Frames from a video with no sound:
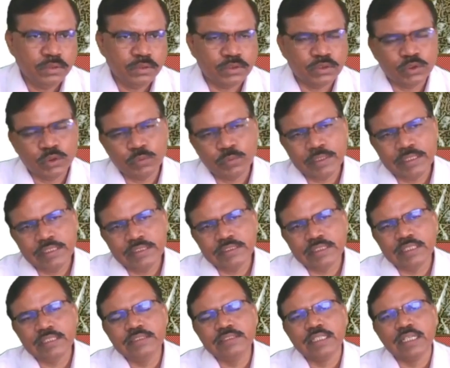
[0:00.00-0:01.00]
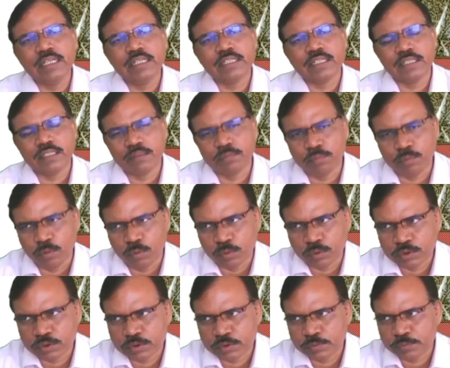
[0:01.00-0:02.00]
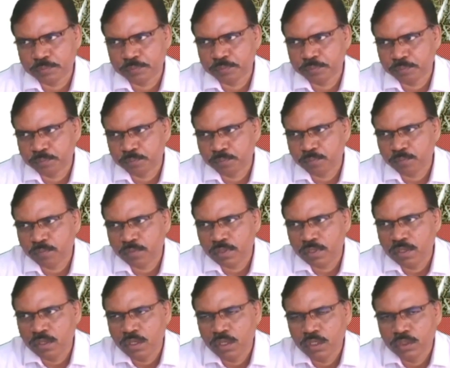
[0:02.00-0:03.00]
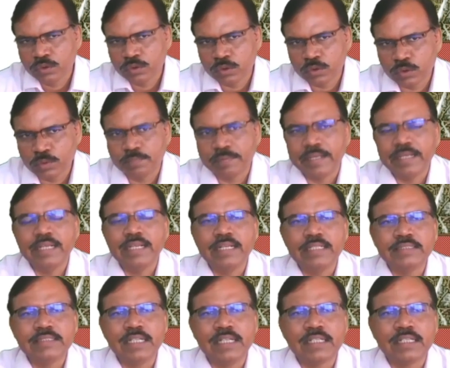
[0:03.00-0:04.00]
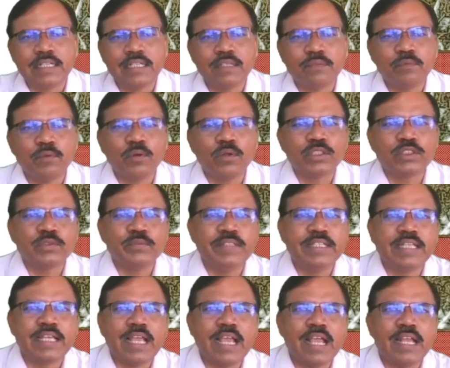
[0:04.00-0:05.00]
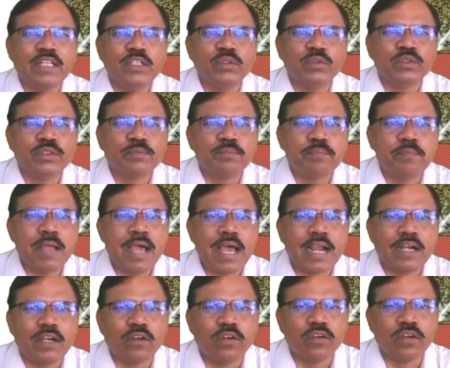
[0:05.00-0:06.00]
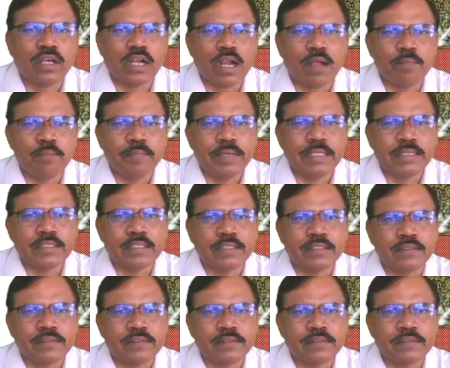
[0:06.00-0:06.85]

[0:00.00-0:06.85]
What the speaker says: So what is resultant force? So to find resultant force we can use parallelogram method.